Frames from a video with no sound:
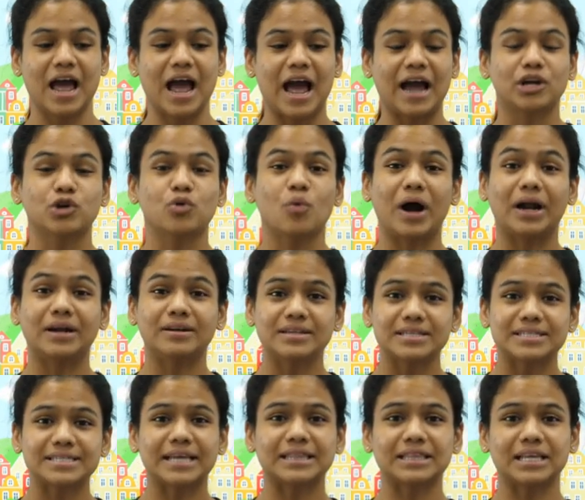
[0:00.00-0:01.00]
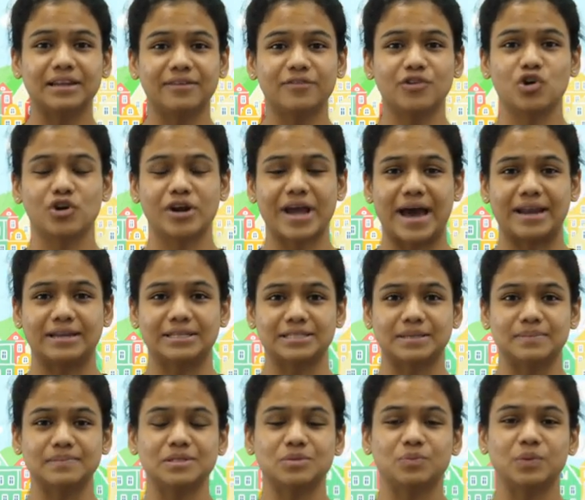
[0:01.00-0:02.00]
And to understand the living
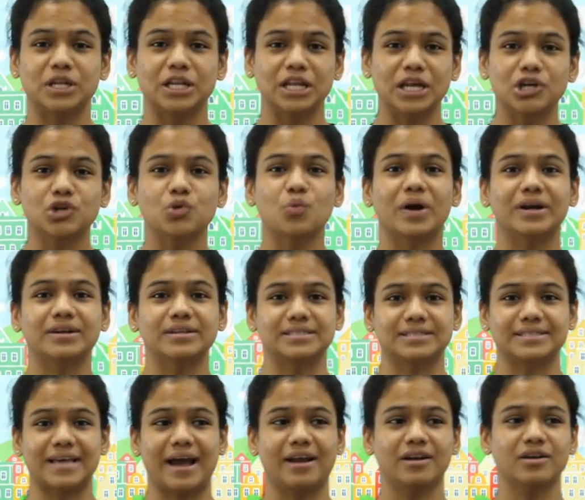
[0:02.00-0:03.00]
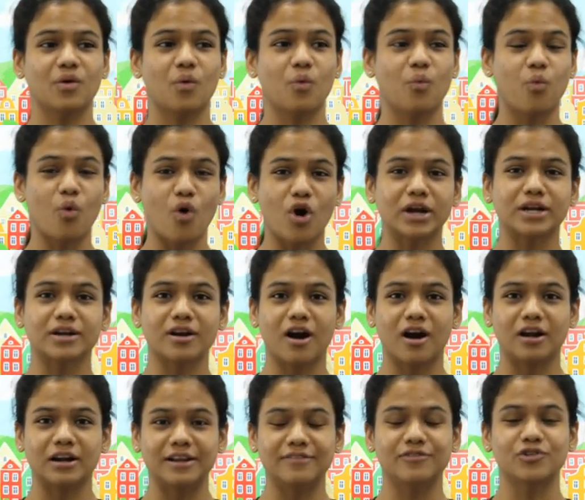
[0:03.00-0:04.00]
organisms, we need to understand what
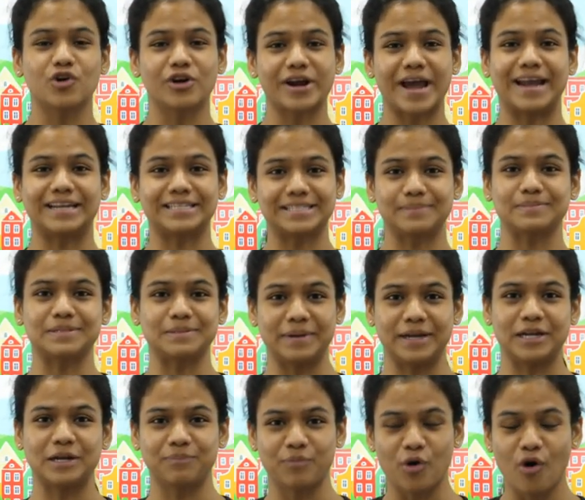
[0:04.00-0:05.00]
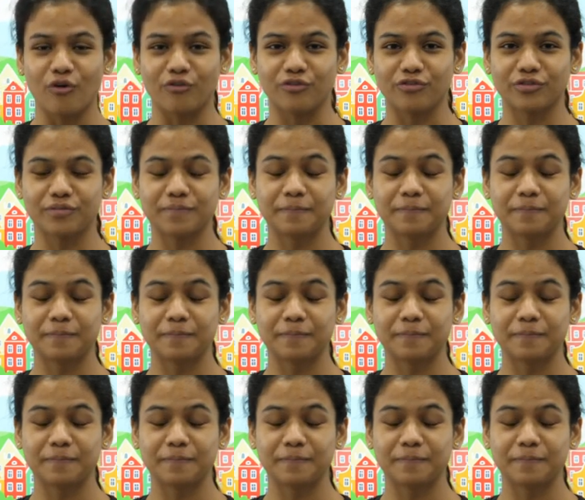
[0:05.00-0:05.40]
are living organisms made up of.